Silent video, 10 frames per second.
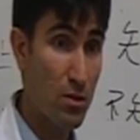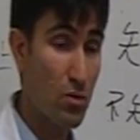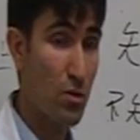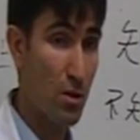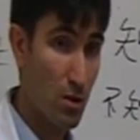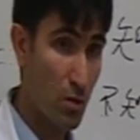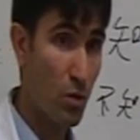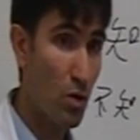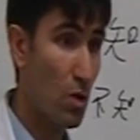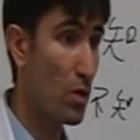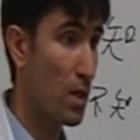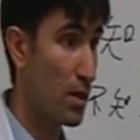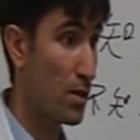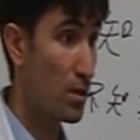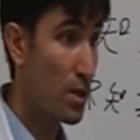During the war,
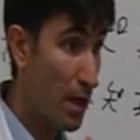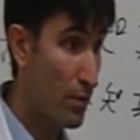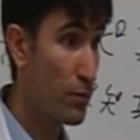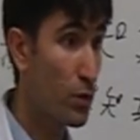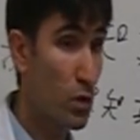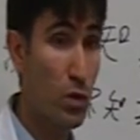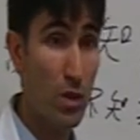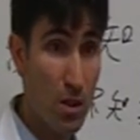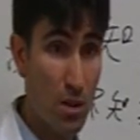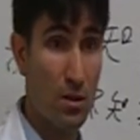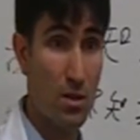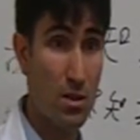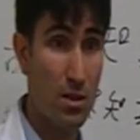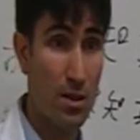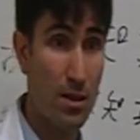and didn't have food to eat and
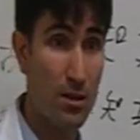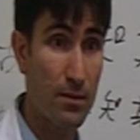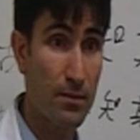things like that.